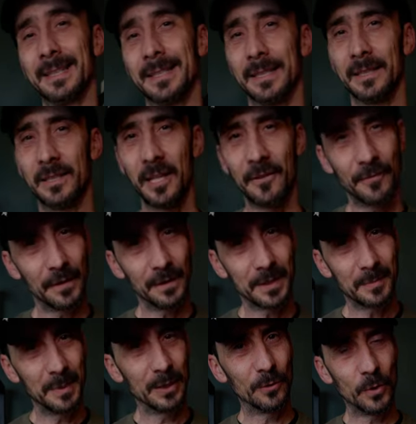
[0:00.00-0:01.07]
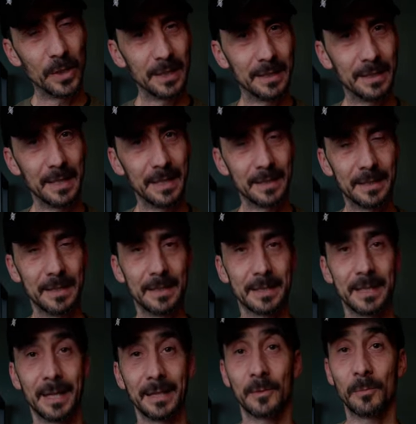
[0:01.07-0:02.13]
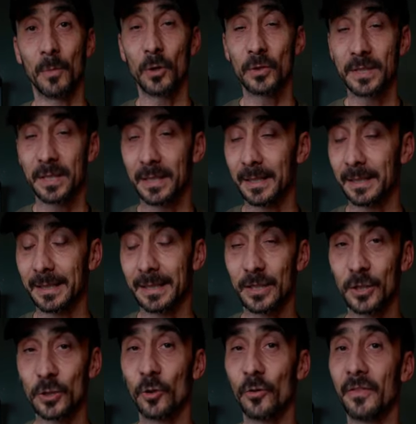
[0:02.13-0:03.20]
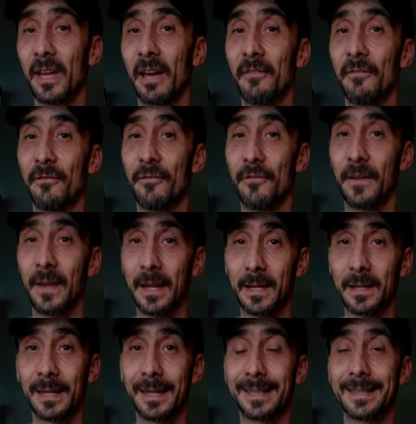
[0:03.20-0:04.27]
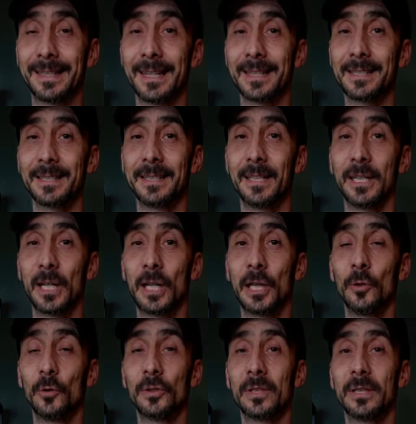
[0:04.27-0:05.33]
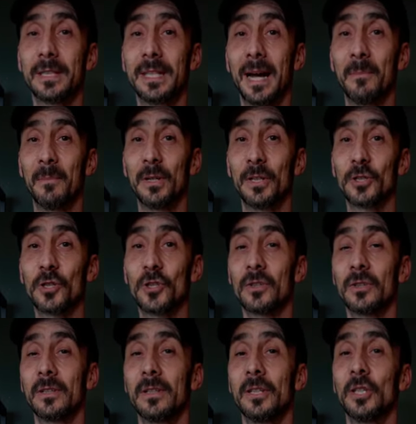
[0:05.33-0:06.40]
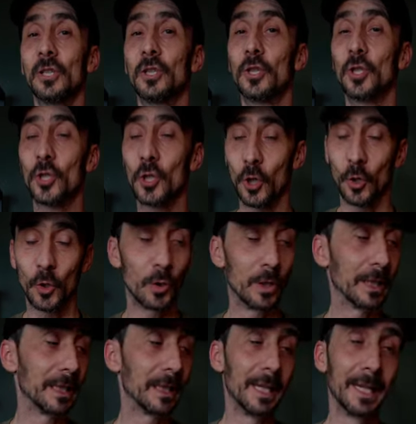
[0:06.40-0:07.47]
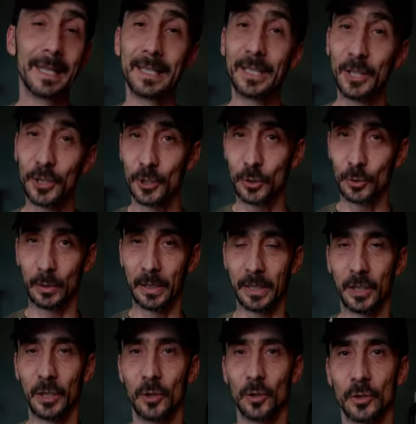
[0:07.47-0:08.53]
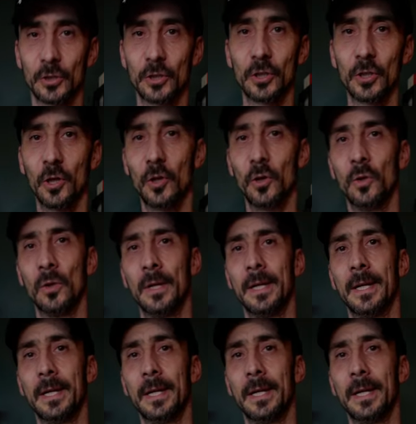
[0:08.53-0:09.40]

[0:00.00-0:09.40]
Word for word: The difference between this is that the Mozart, it's not that thick and doesn't include that much chocolate like these two liqueurs. So